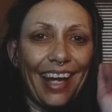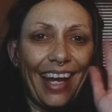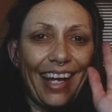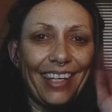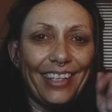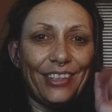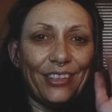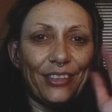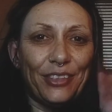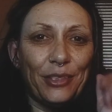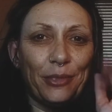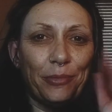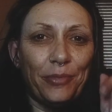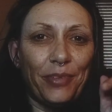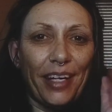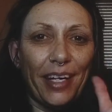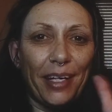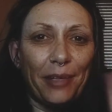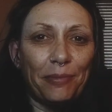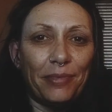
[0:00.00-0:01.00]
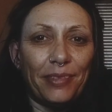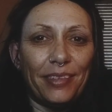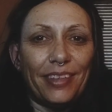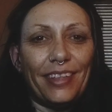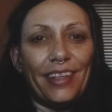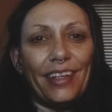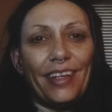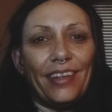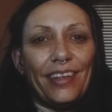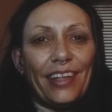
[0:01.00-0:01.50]
Hi YouTube fam,
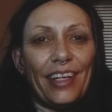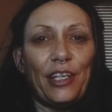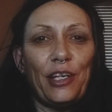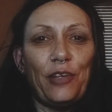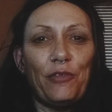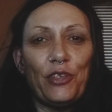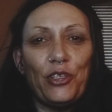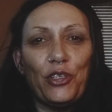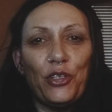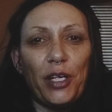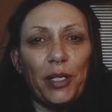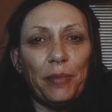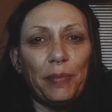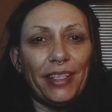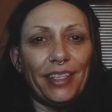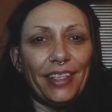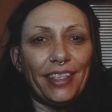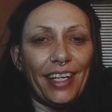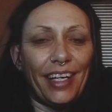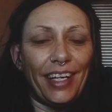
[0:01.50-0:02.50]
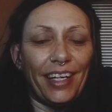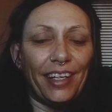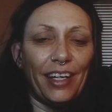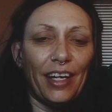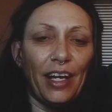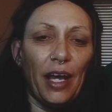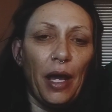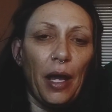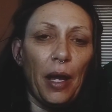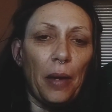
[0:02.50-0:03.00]
thank you for joining me today.
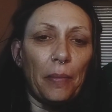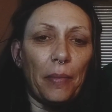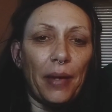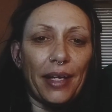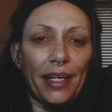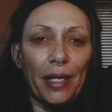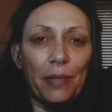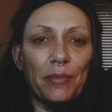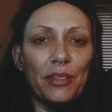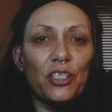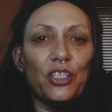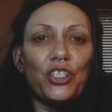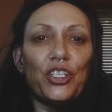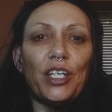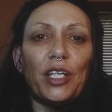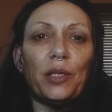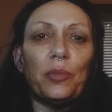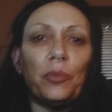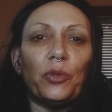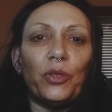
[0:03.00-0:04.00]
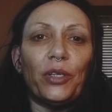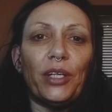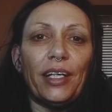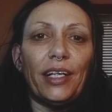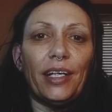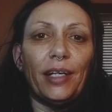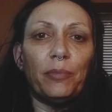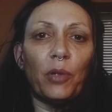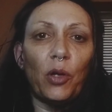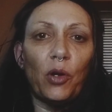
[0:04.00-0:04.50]
My name is Gina
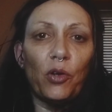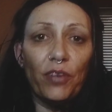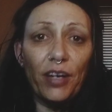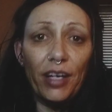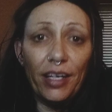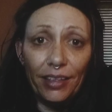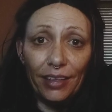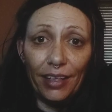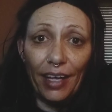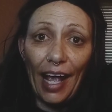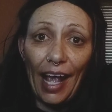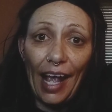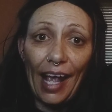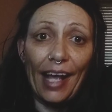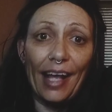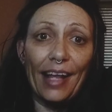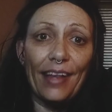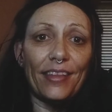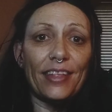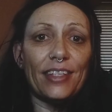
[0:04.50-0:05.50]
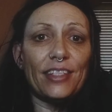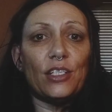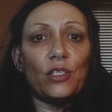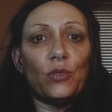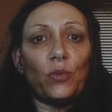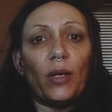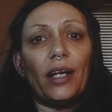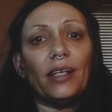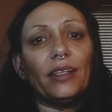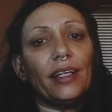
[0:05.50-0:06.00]
Marie Bova, and this
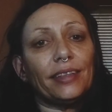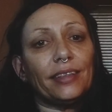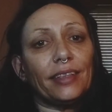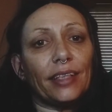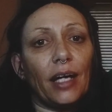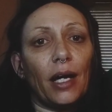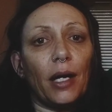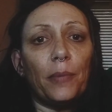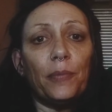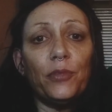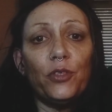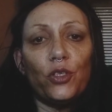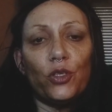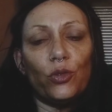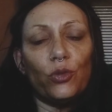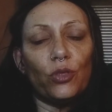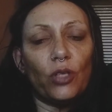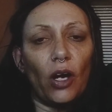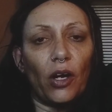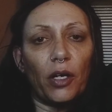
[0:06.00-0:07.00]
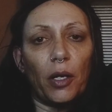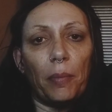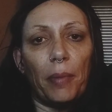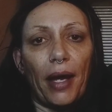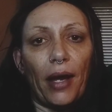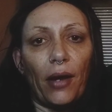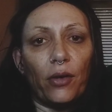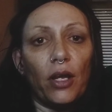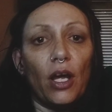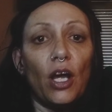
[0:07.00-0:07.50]
is where I like to come to talk
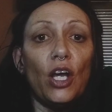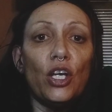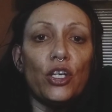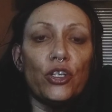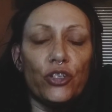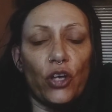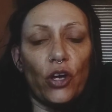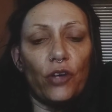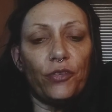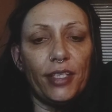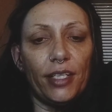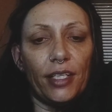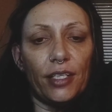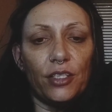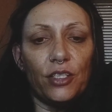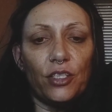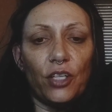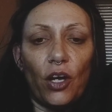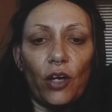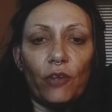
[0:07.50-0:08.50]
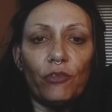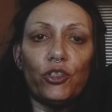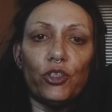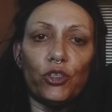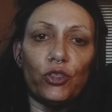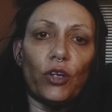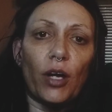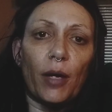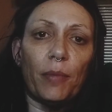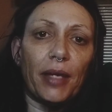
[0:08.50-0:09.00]
about solved and unsolved
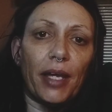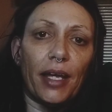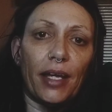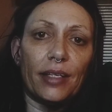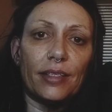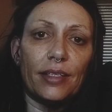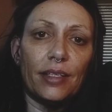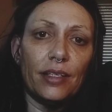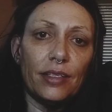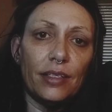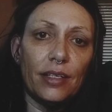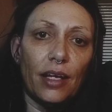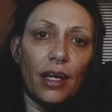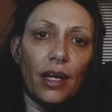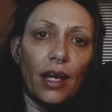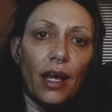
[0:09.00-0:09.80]
true crime cases,